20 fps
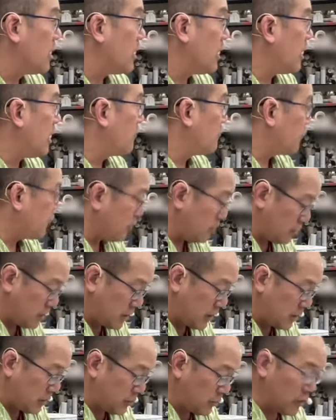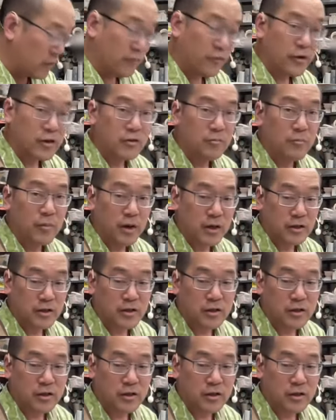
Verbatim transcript: And for example, if it's much